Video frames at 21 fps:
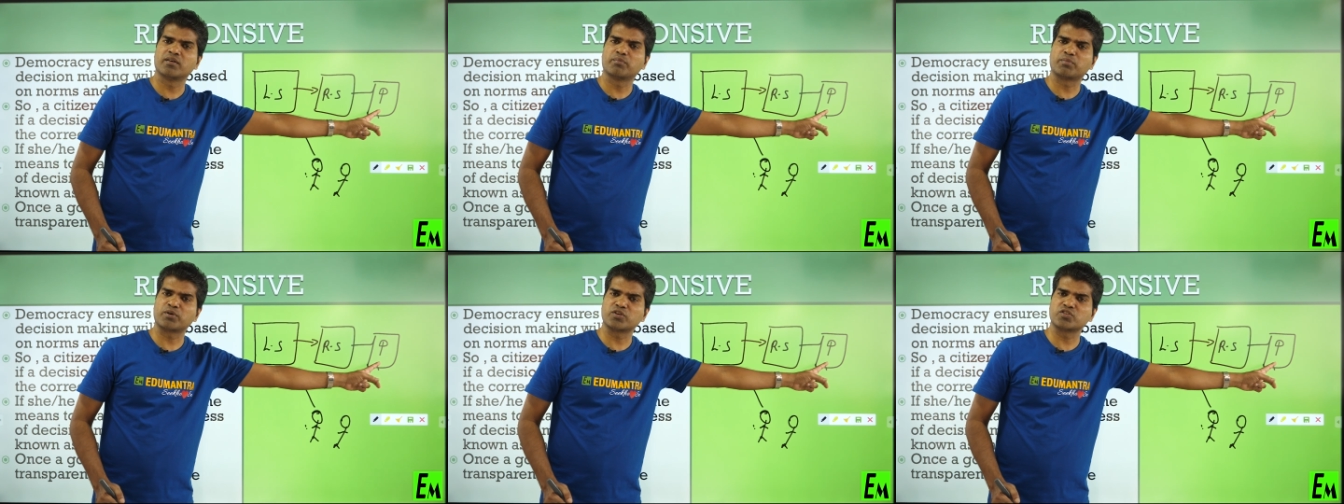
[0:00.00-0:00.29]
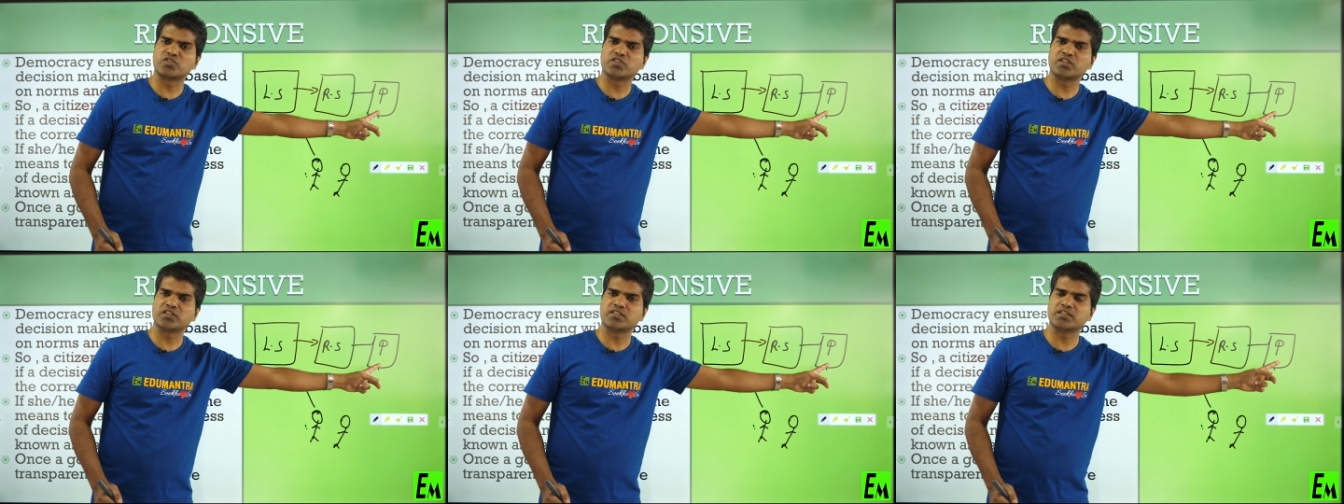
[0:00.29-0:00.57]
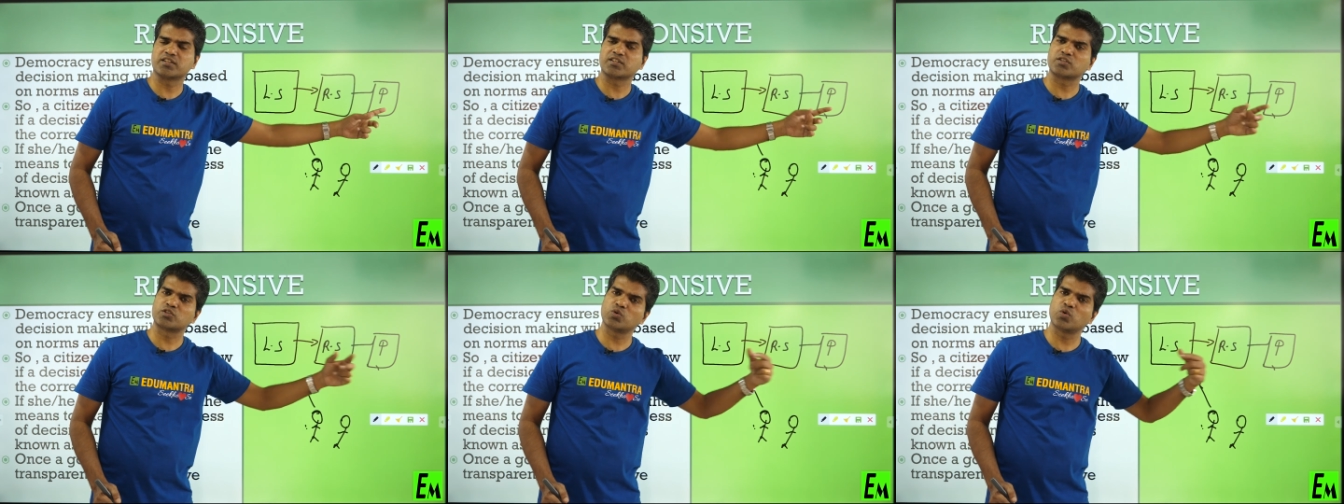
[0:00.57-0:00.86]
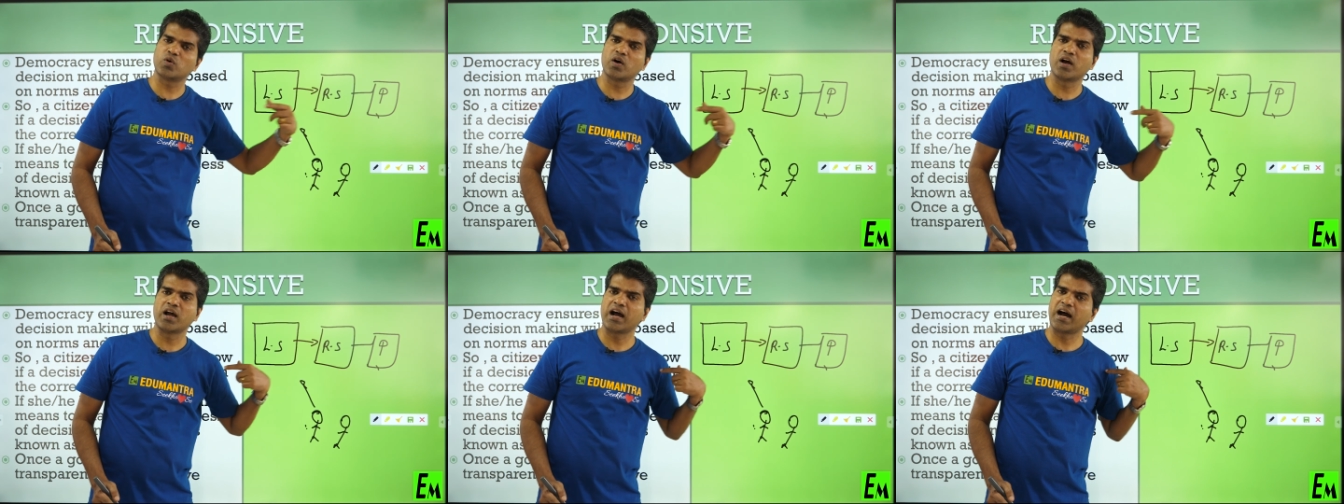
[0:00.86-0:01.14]
procedure.
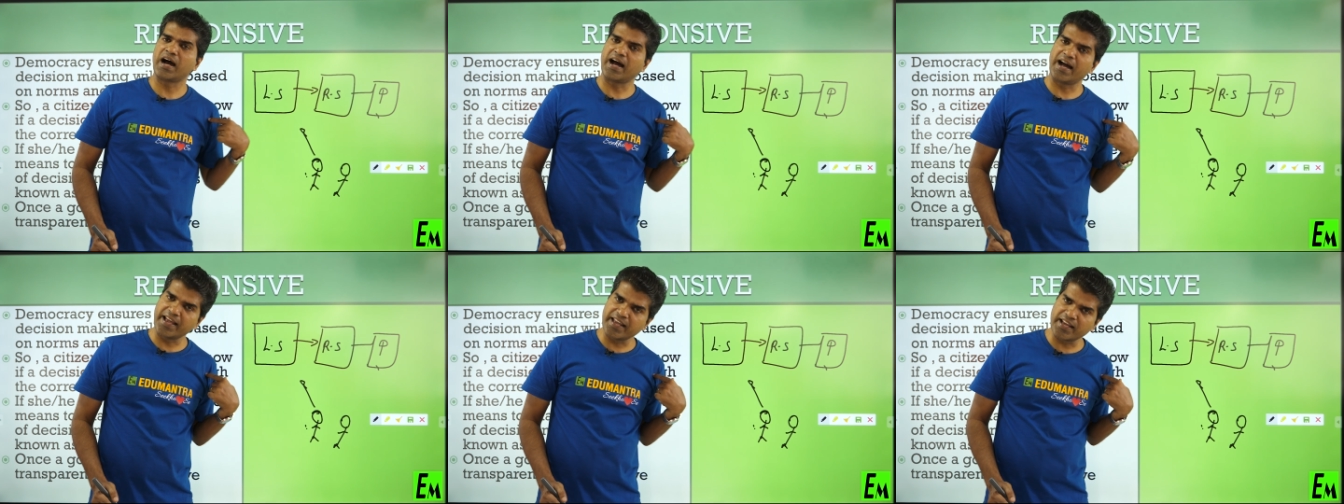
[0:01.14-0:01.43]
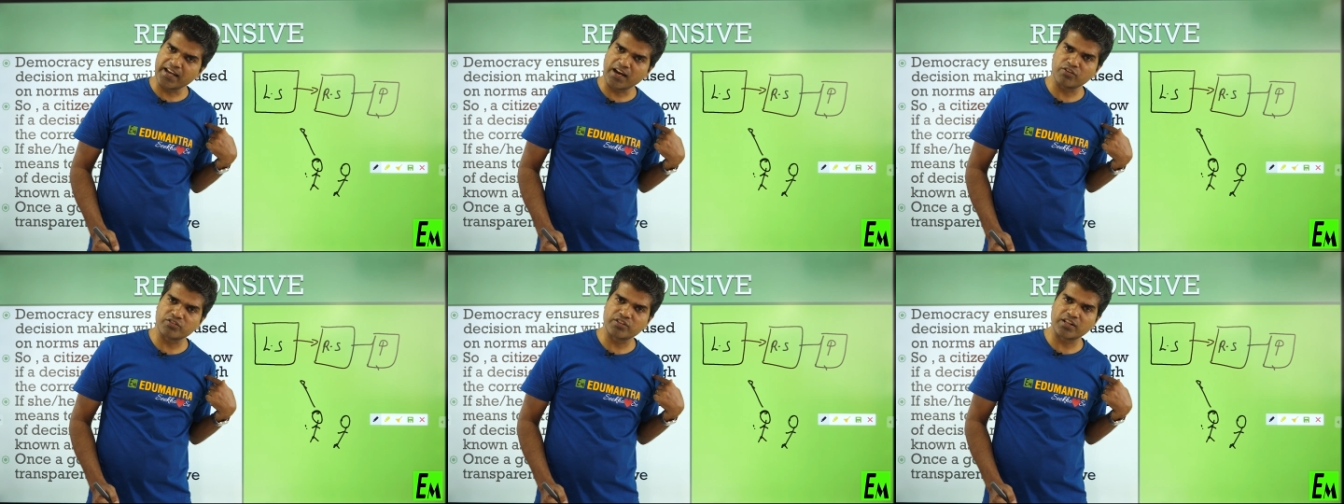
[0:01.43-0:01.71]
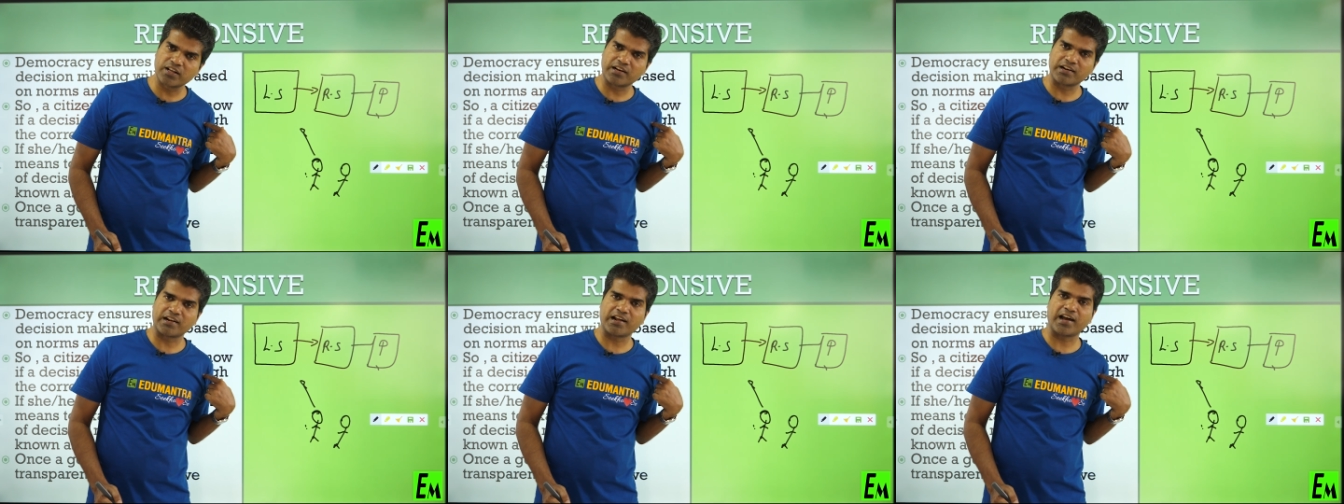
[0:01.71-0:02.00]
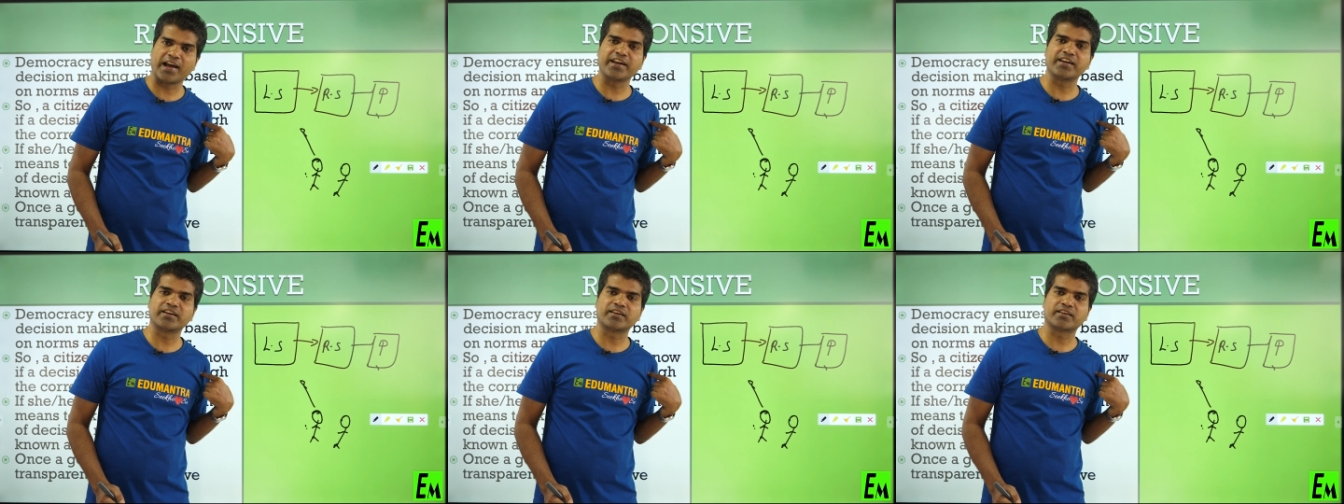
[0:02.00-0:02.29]
So, I have the
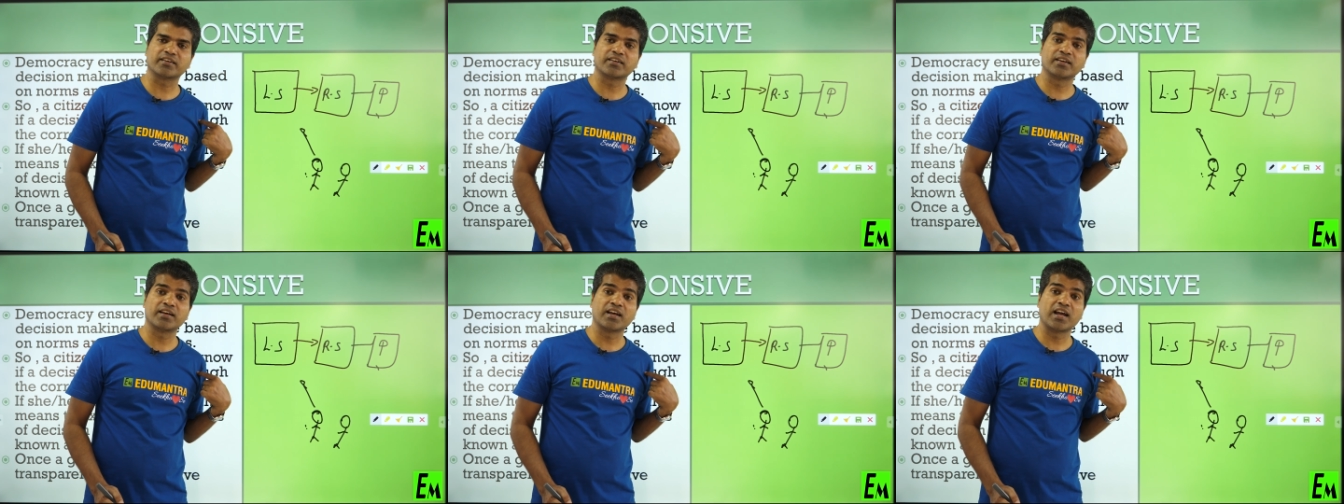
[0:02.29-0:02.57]
right